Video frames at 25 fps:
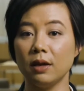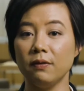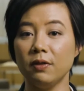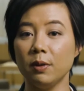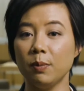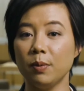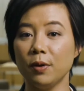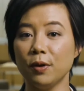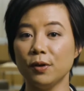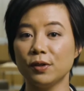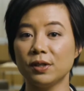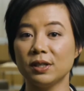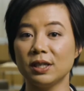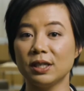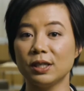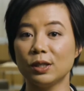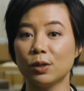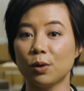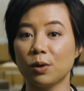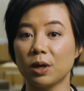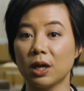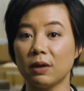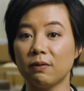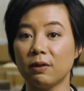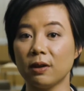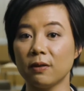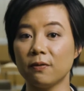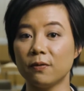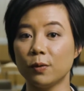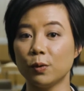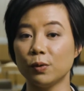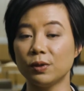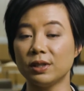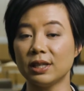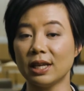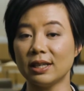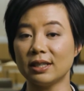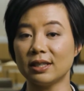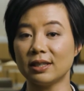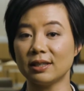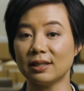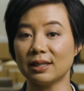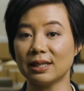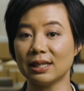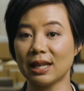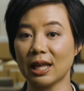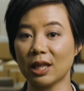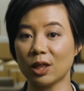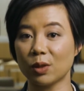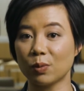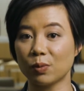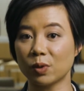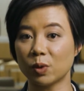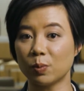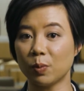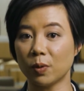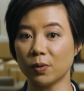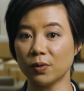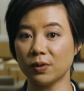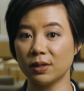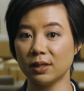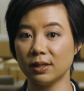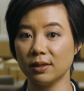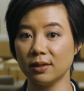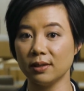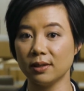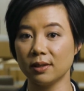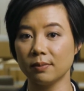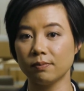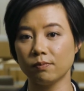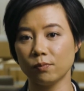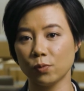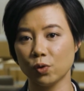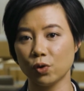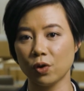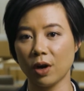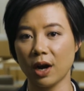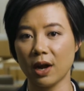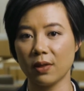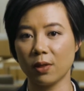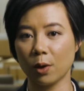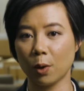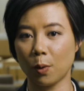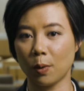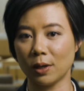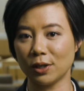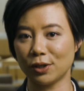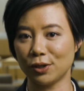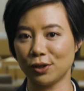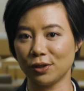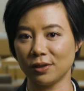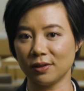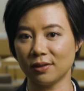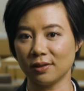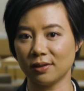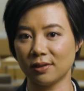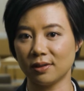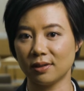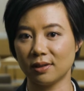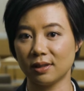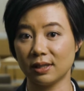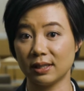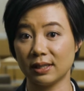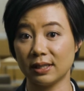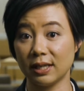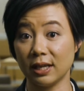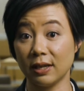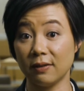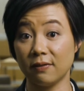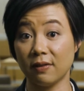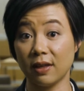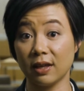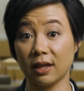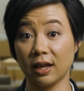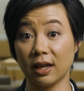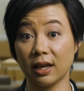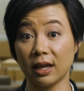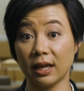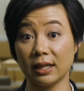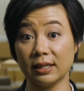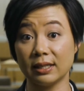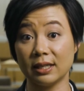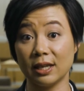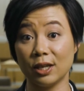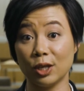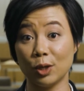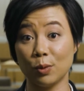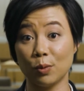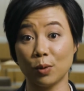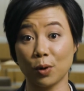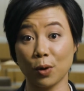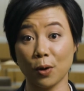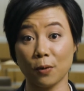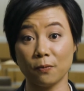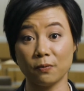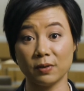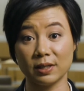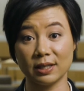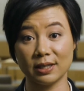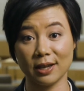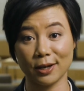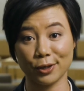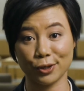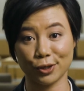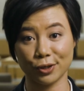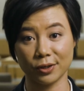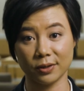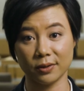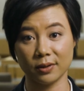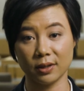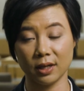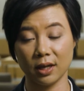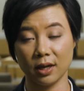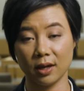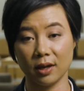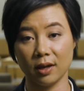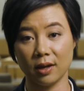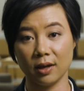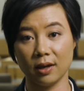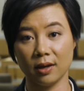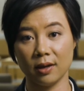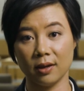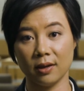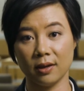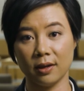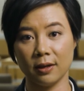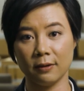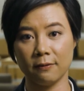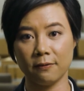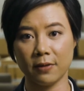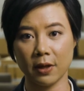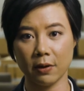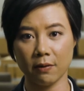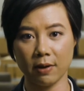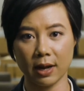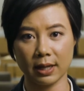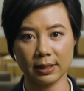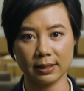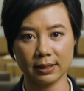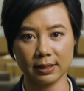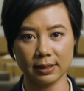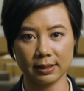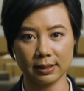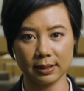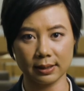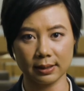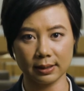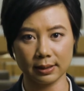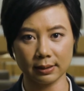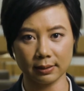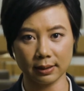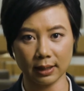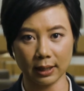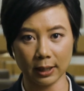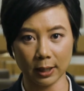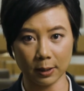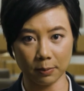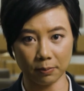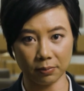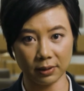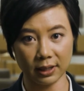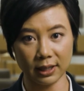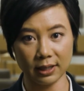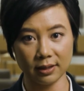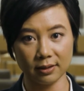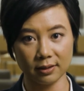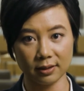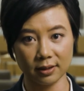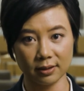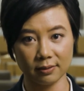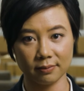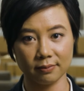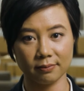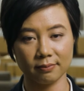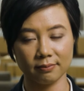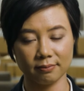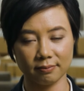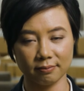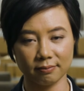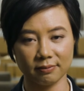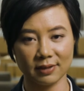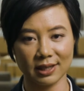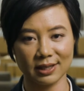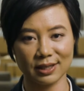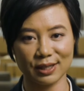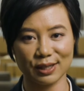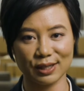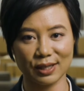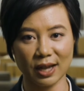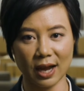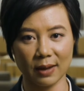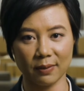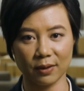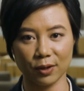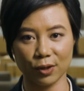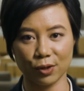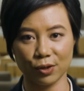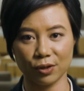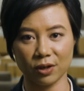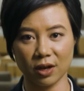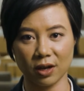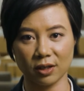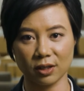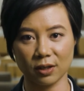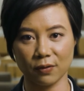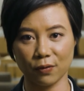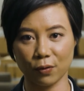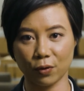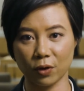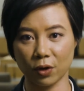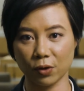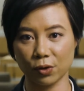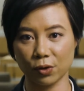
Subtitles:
If the person is not giving full sentence length responses, try other questions to see if they can continue a conversation. If their answers are still incomplete, that's a sign that you should ask for an